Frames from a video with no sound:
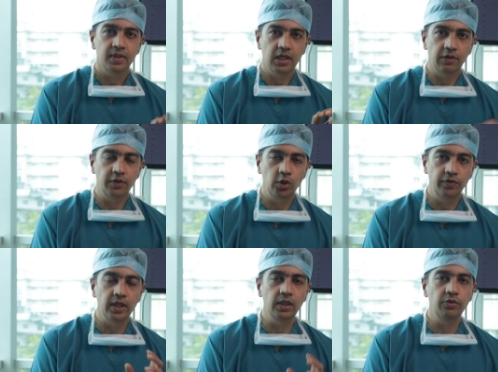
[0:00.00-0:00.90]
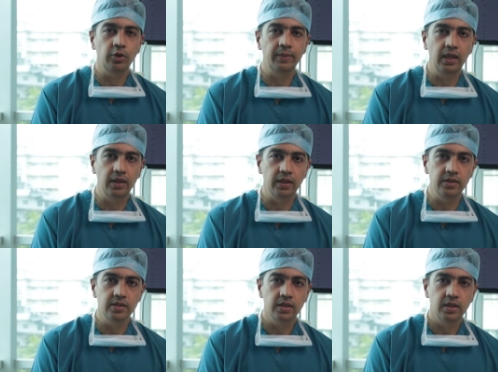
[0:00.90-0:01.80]
after you've done the
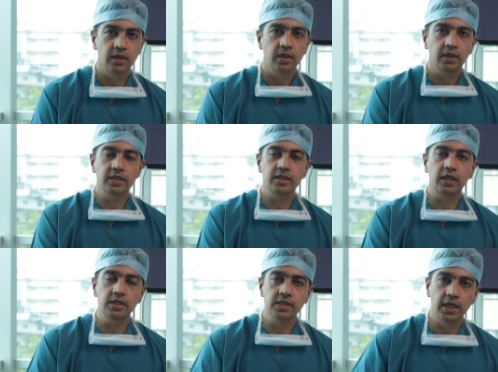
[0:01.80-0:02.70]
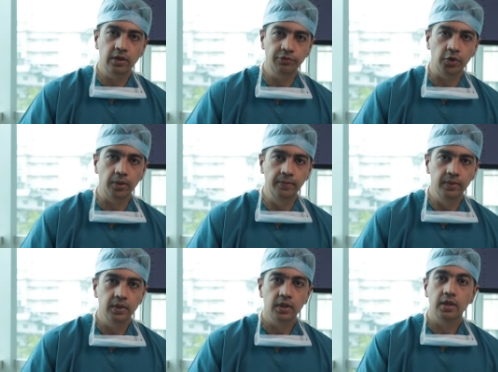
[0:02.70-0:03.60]
formalities there's a consent form
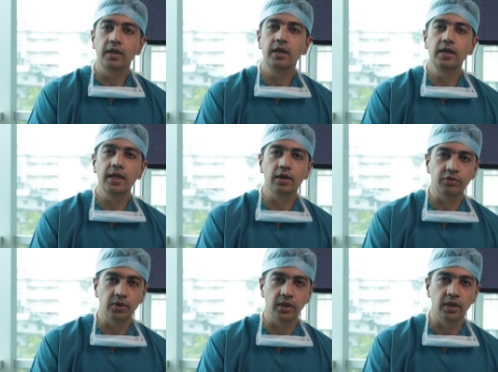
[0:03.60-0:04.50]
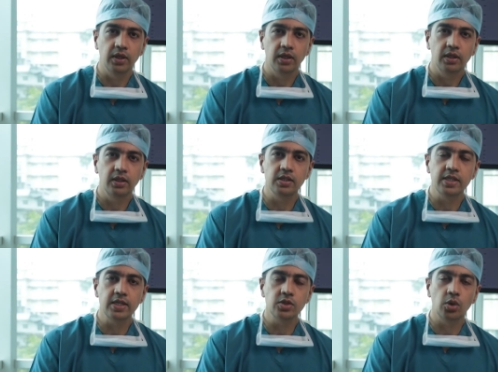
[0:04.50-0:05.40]
read it carefully this
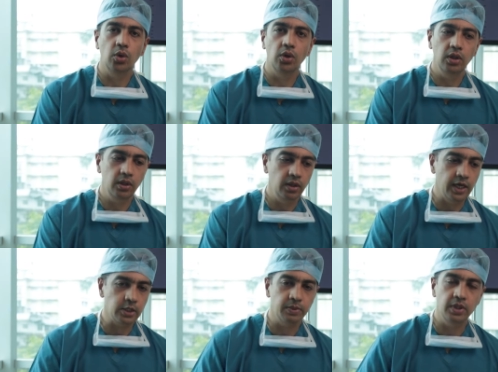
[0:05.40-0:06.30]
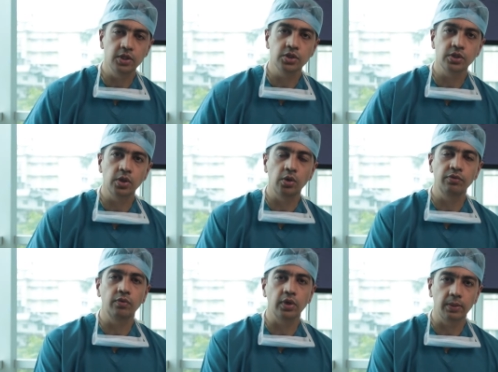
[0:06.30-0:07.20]
has all the explanation of
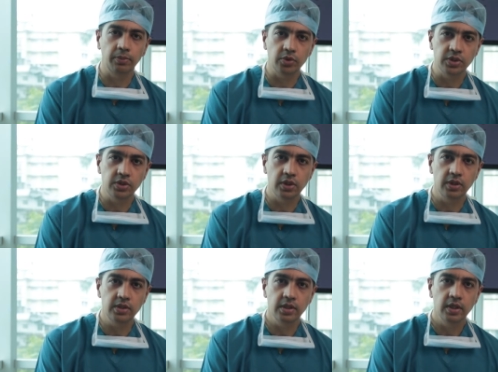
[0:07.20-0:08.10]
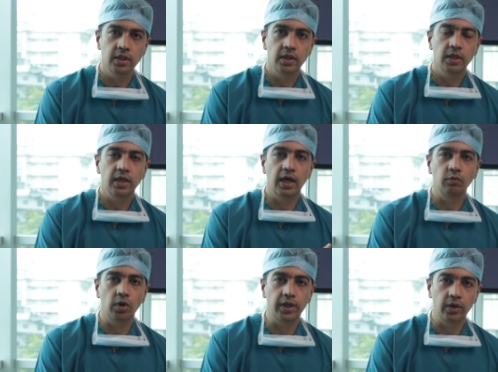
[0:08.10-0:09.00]
what the procedure is and
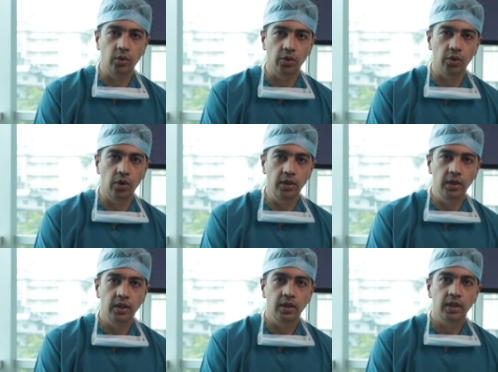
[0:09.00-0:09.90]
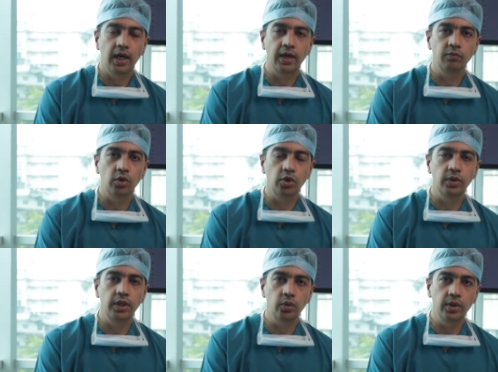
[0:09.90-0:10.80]
what can go wrong and what you
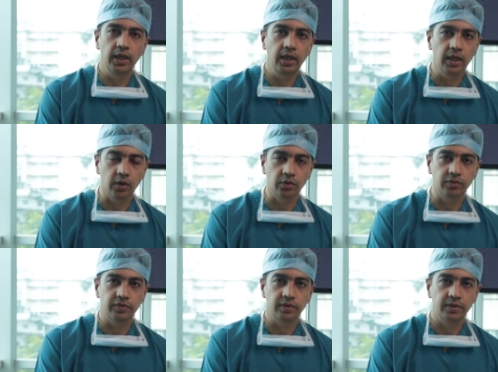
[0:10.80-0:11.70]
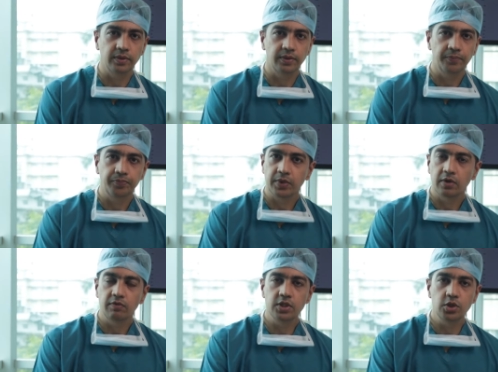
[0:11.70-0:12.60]
need to take care of
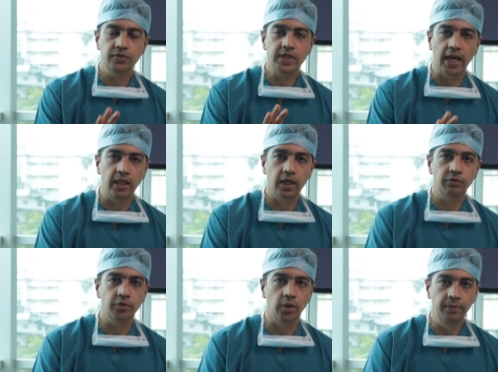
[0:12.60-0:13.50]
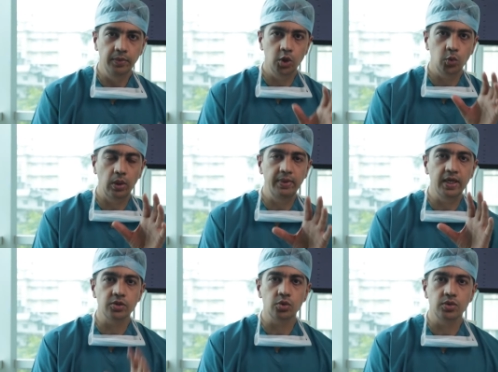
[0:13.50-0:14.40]
once you sign that form, you will be
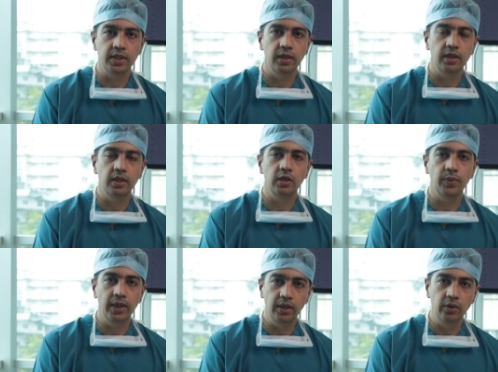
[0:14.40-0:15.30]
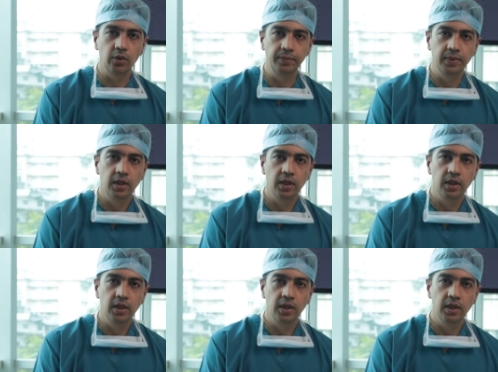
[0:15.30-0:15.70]
asked to sit in a waiting room